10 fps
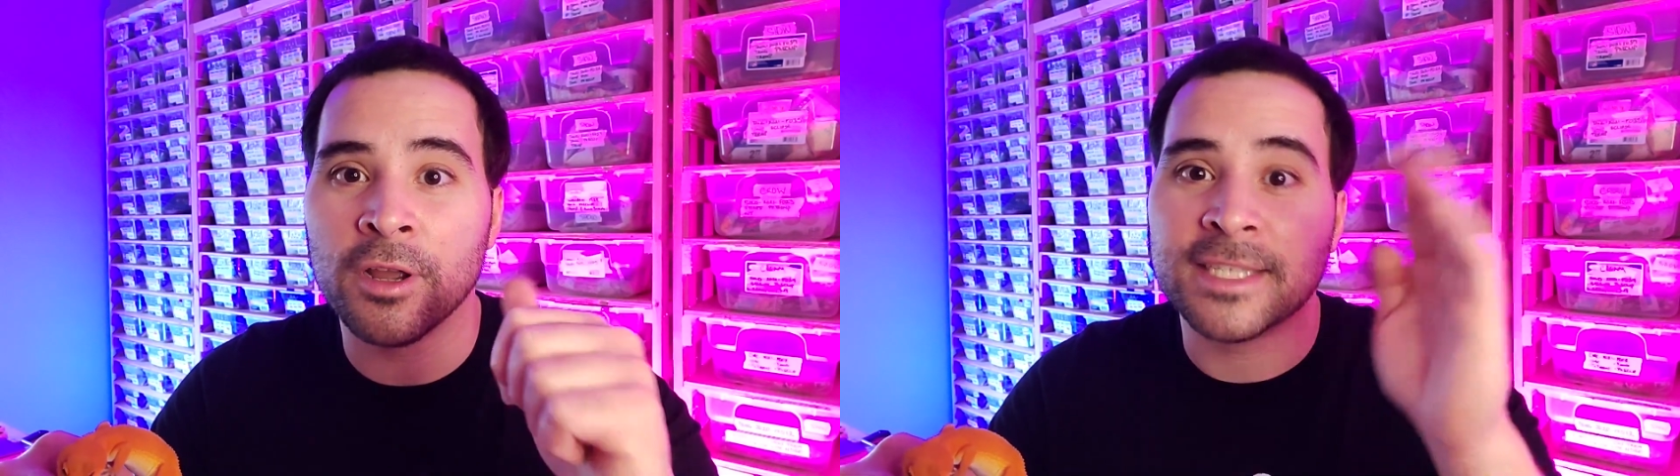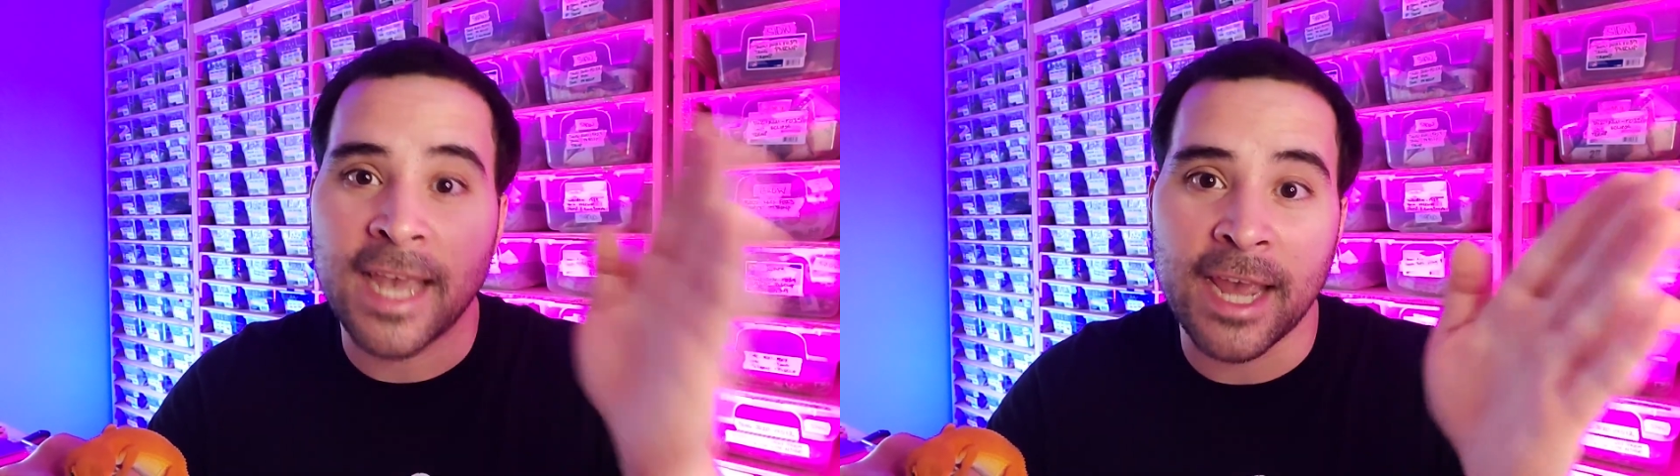
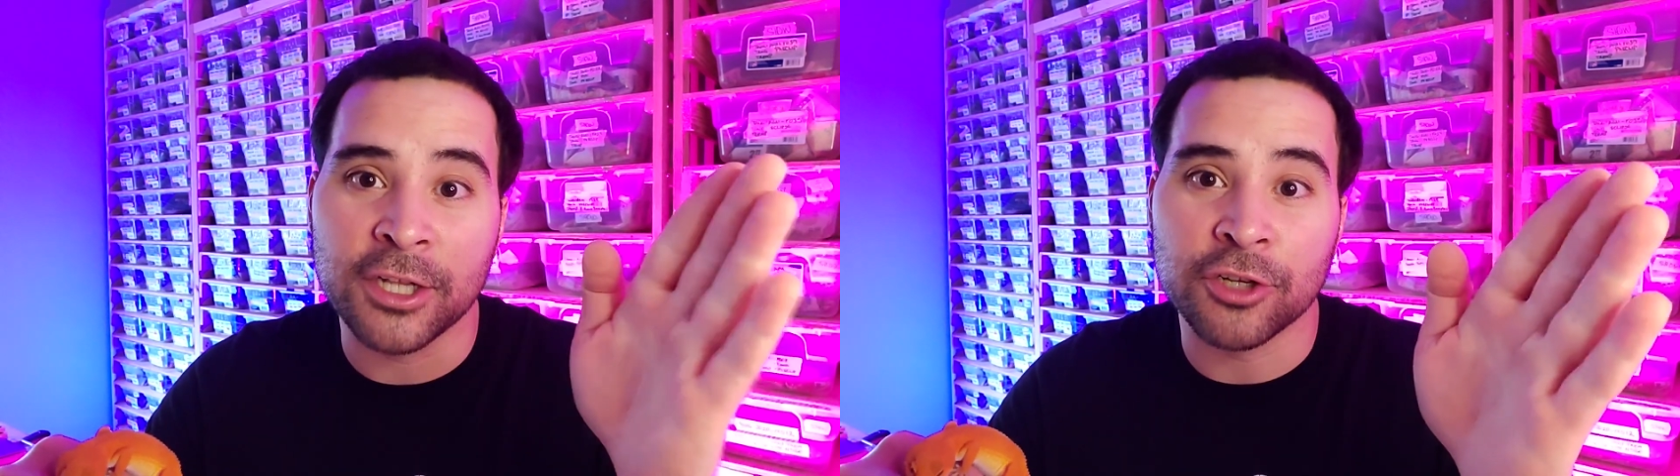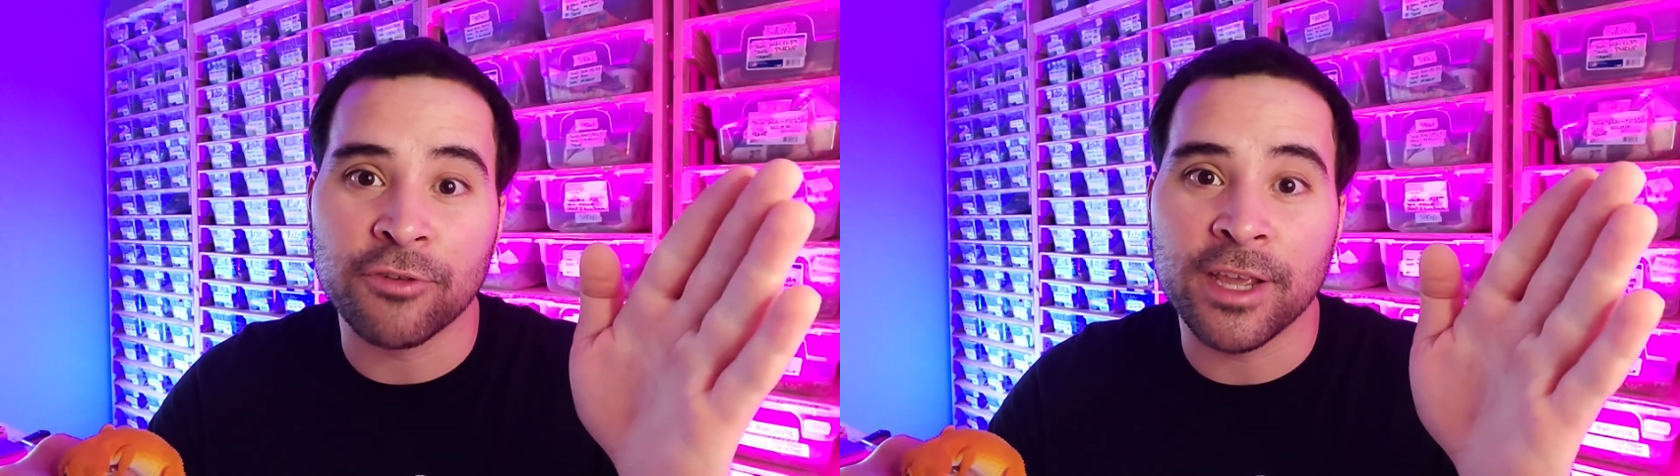a
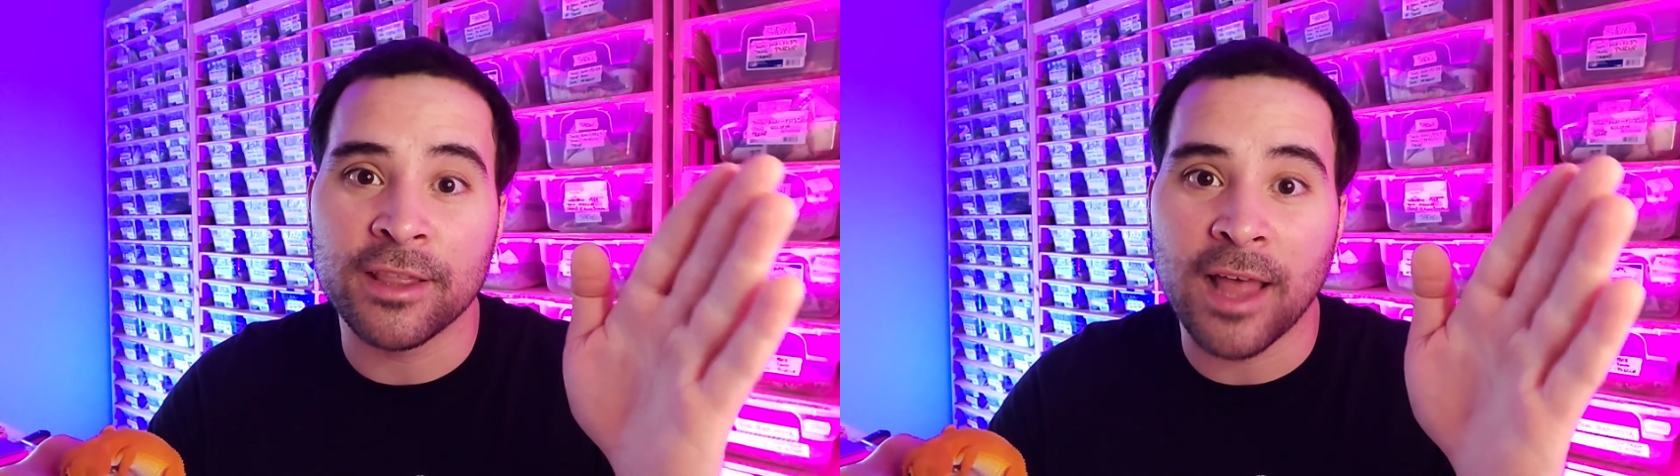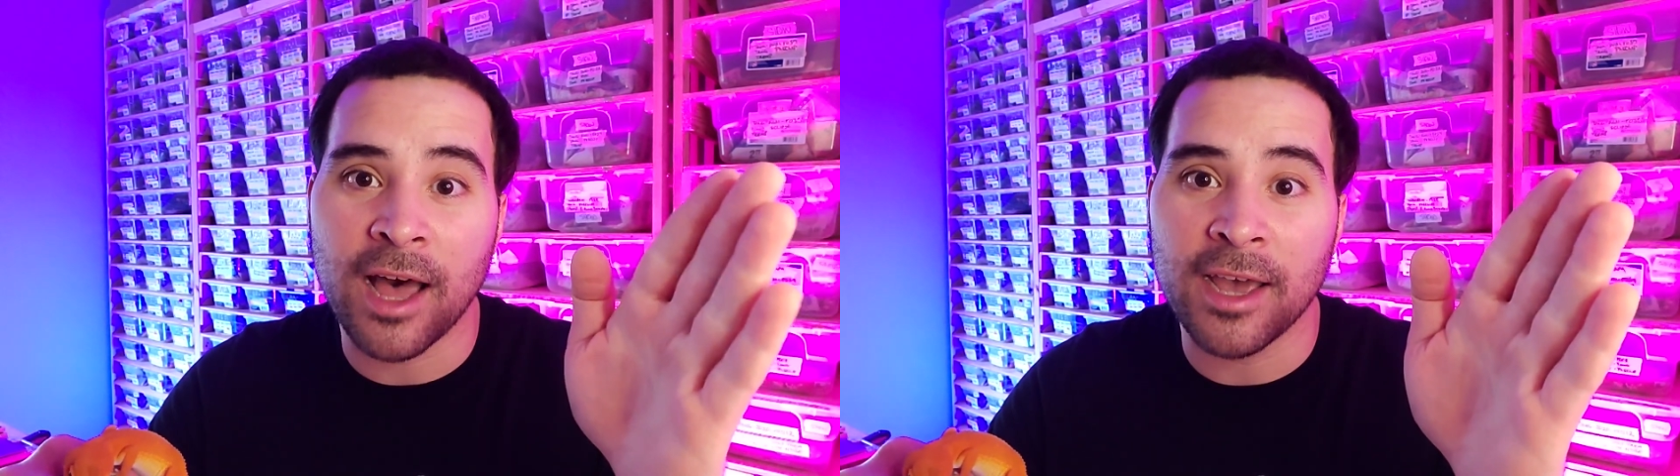
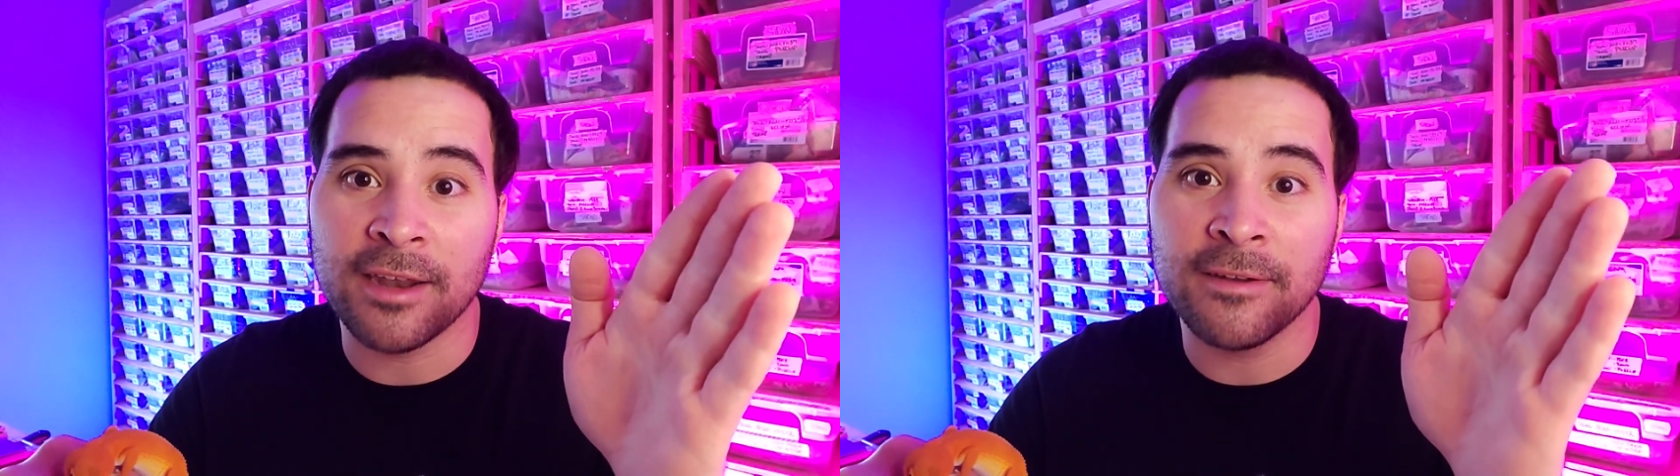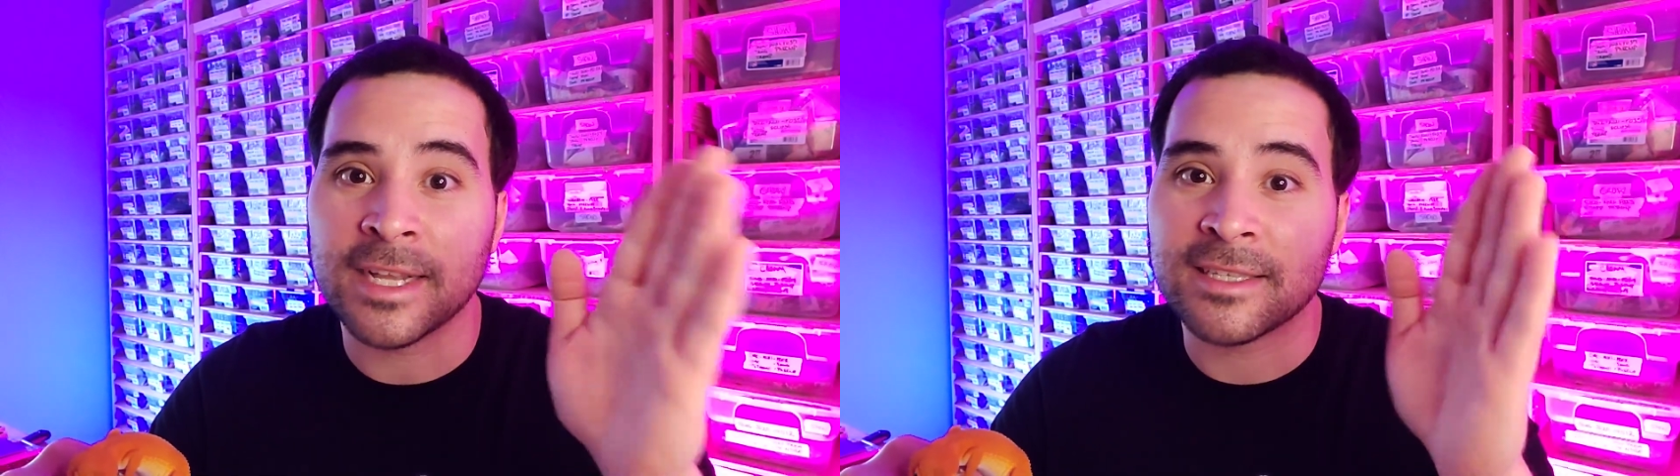tangerine
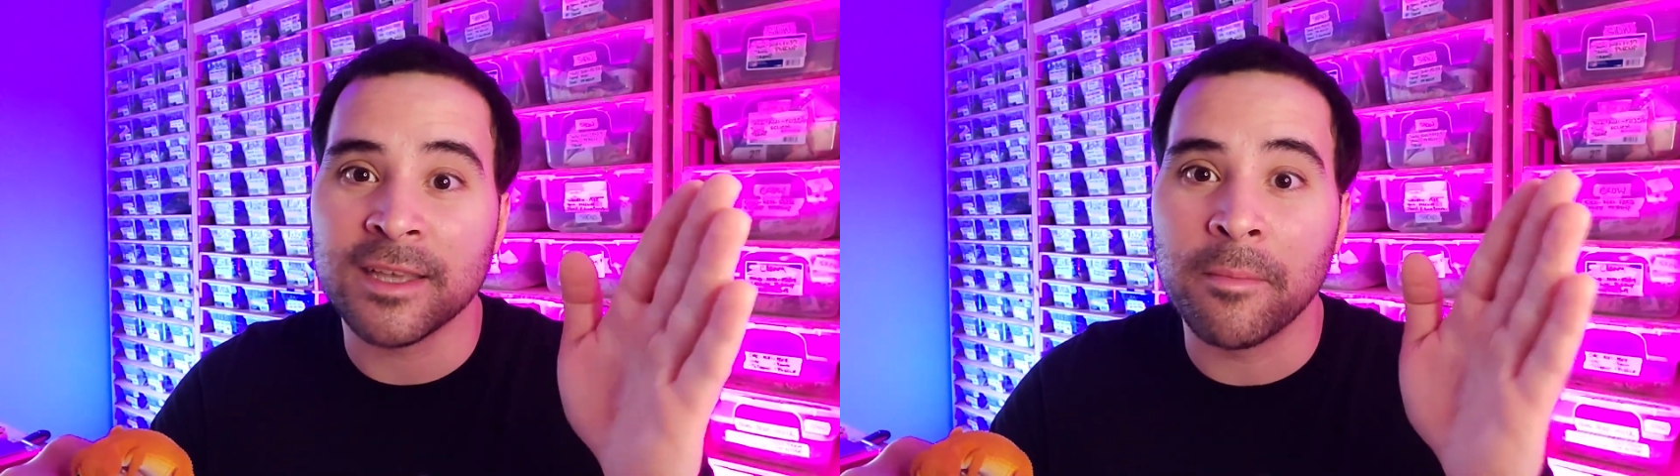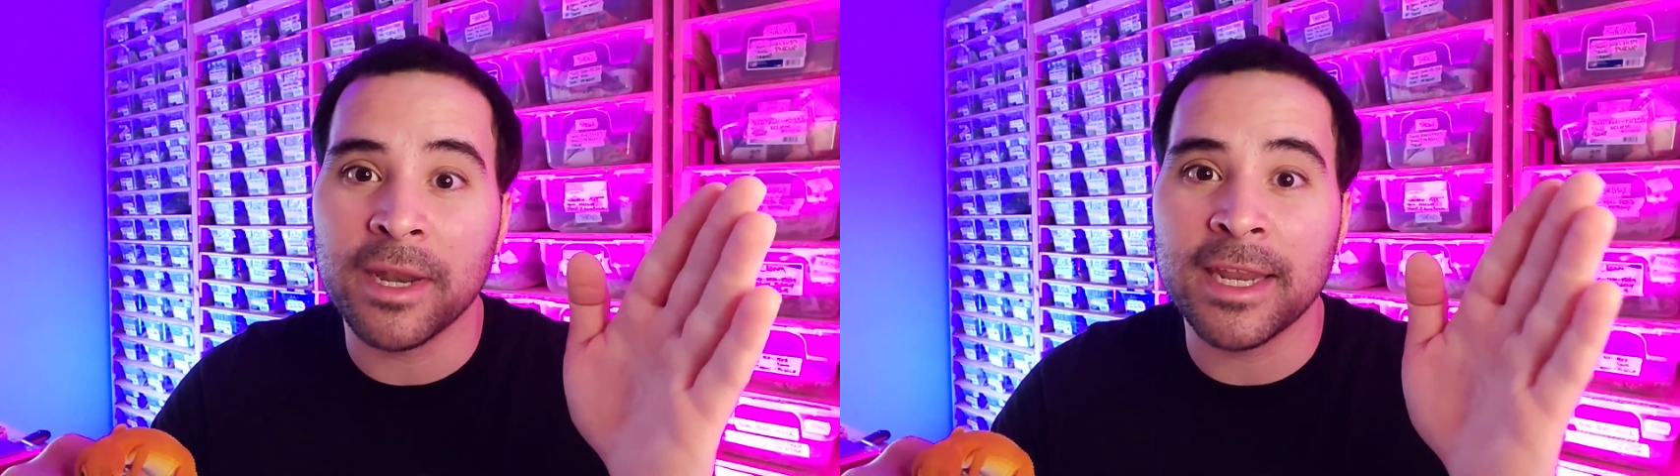line that
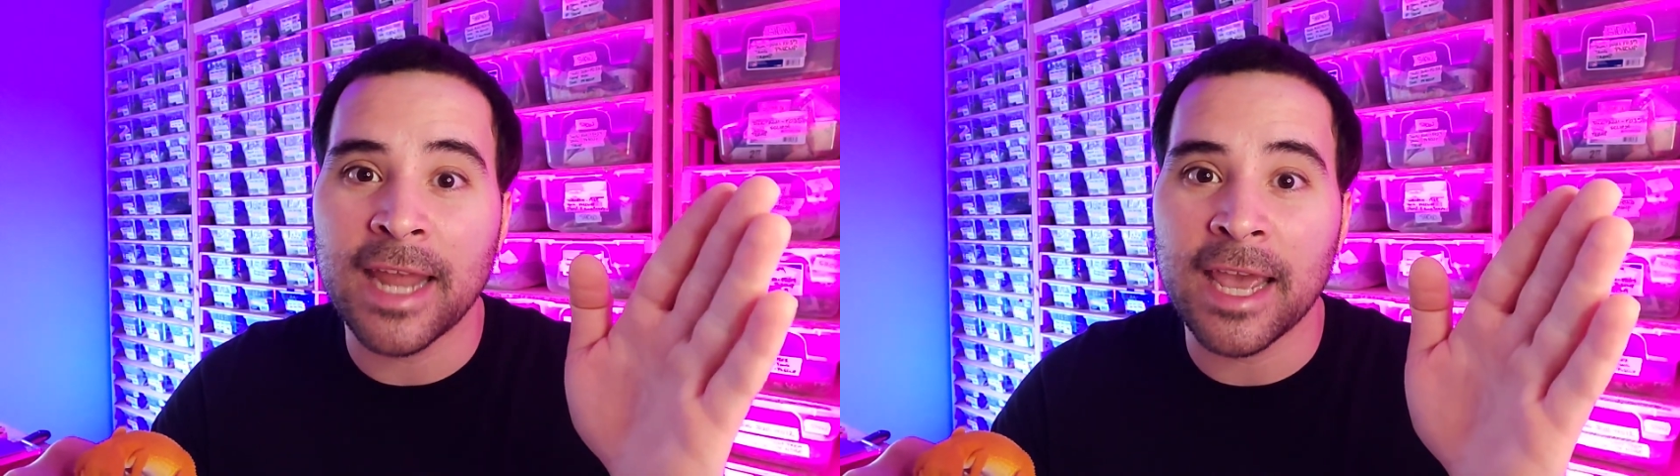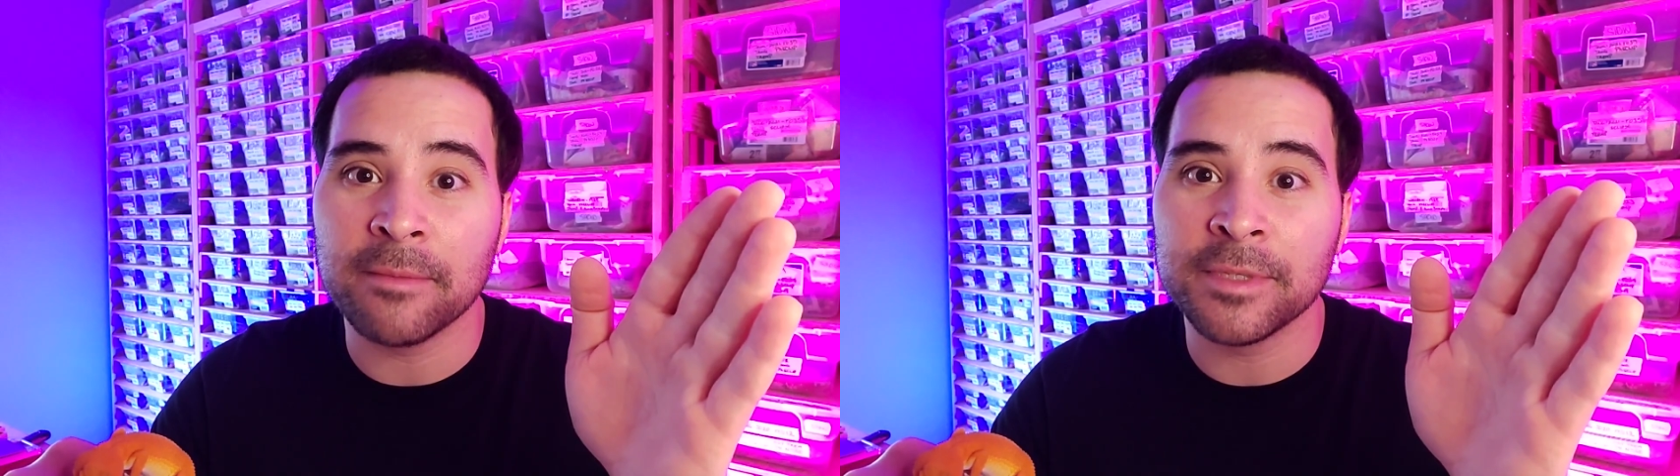somebody
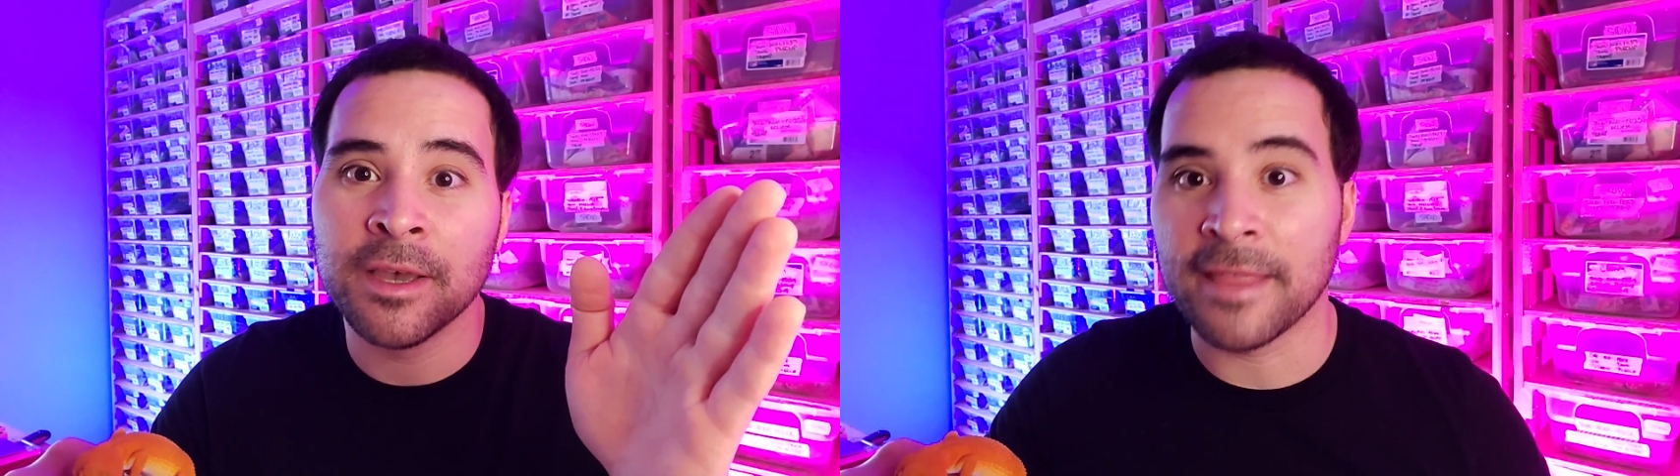named.